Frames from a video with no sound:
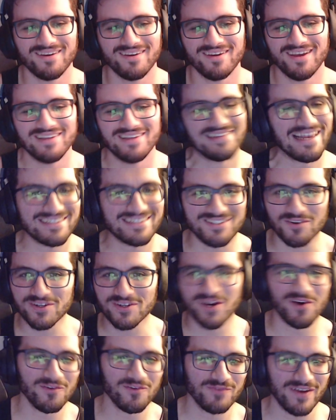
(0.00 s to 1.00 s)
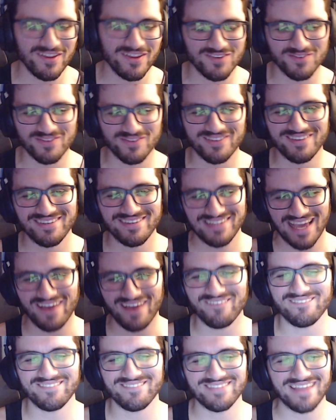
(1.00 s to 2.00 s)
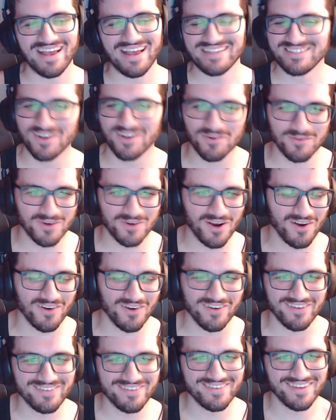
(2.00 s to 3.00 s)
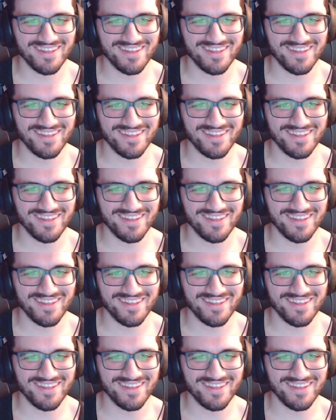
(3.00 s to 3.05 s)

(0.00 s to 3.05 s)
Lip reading: That's your girlfriend's. Yep, that's your girl's.